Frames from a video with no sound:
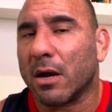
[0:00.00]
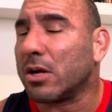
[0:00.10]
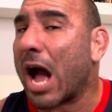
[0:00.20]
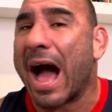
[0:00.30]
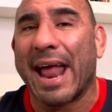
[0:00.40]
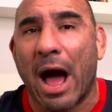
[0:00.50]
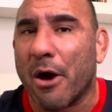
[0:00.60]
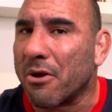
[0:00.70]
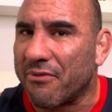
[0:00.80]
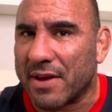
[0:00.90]
got
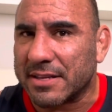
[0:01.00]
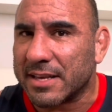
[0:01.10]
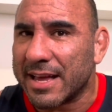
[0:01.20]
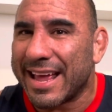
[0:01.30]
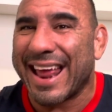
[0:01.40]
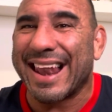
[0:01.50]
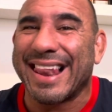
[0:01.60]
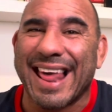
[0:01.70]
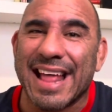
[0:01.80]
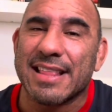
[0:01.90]
out of it
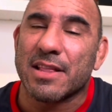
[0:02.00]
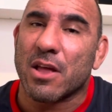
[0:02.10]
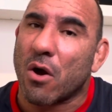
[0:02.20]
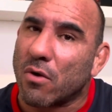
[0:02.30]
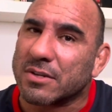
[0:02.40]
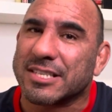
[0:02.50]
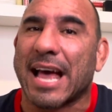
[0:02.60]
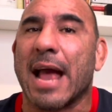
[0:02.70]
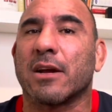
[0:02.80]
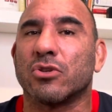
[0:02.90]
and landed on
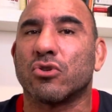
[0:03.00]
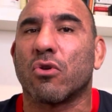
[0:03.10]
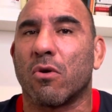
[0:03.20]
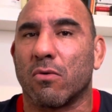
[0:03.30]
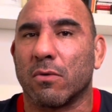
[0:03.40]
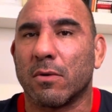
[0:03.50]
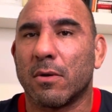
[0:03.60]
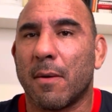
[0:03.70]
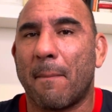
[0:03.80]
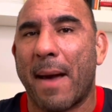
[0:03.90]
side control,
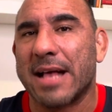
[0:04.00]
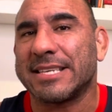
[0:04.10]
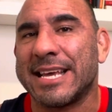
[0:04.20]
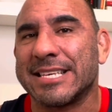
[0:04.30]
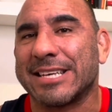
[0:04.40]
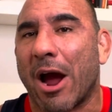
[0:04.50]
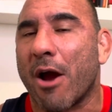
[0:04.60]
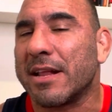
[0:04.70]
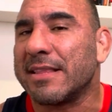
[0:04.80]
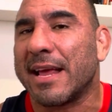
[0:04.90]
passing his
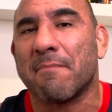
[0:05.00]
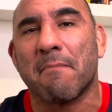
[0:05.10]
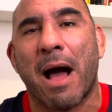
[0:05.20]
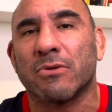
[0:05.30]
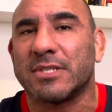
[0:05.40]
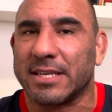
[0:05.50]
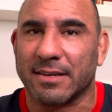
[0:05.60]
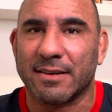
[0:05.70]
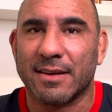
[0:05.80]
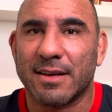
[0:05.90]
guard and then mounting.
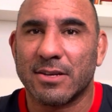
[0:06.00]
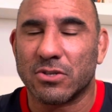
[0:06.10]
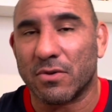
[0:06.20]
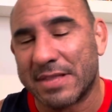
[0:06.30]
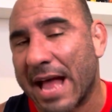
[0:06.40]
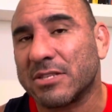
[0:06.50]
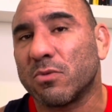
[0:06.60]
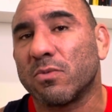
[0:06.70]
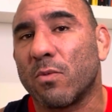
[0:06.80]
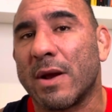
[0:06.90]
So that's
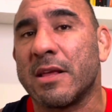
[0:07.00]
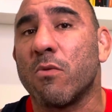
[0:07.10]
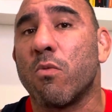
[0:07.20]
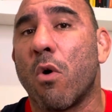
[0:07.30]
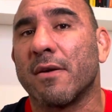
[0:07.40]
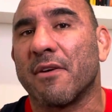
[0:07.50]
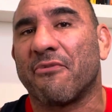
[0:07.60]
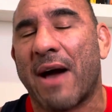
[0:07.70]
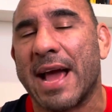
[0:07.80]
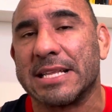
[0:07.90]
when he won the
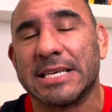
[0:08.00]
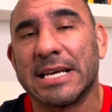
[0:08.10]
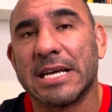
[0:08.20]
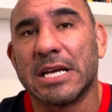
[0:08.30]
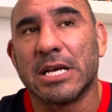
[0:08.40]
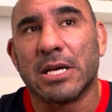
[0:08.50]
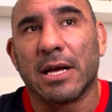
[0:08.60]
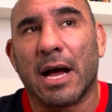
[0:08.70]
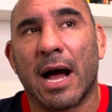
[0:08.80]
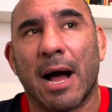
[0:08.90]
fight.
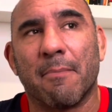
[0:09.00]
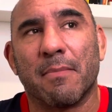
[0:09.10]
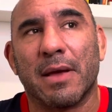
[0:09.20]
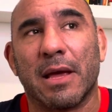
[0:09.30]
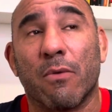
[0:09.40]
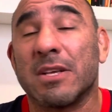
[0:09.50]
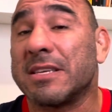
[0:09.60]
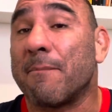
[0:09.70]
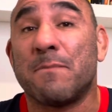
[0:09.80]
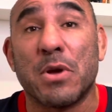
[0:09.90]
It was
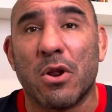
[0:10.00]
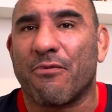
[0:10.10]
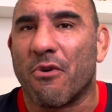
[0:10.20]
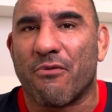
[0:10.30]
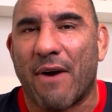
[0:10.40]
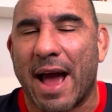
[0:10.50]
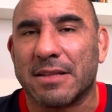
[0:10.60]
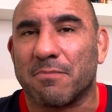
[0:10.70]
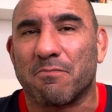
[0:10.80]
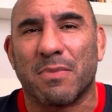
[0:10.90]
a beautiful
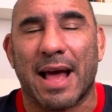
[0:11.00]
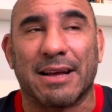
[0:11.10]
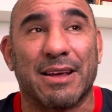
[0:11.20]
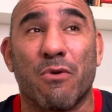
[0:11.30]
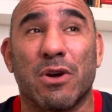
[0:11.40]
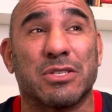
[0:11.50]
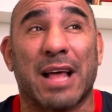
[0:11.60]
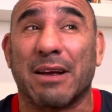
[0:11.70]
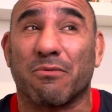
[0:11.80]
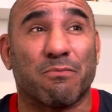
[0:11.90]
fight. Like, it was
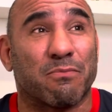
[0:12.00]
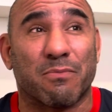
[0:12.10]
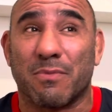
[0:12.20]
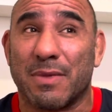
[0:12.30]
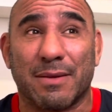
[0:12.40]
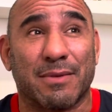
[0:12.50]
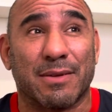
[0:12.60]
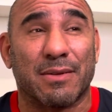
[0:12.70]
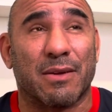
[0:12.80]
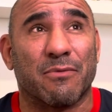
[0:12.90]
like
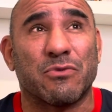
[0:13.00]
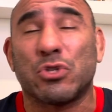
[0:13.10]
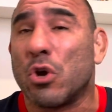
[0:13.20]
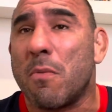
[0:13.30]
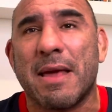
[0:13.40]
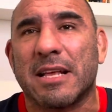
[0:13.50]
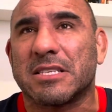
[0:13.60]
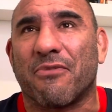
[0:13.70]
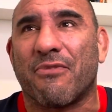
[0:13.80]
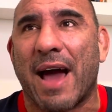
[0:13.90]
2 minutes
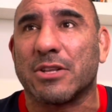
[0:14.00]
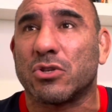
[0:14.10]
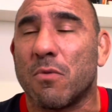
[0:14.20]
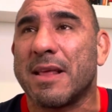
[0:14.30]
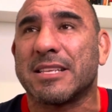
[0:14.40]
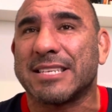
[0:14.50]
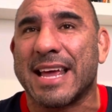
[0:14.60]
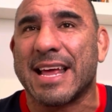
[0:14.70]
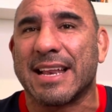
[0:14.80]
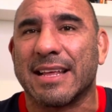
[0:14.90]
of fight, 2 minutes
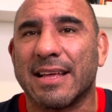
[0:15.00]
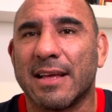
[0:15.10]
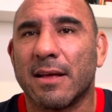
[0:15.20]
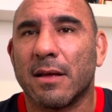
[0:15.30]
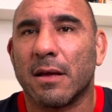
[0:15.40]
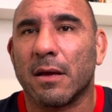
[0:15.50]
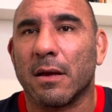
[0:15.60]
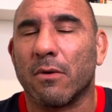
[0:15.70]
in, it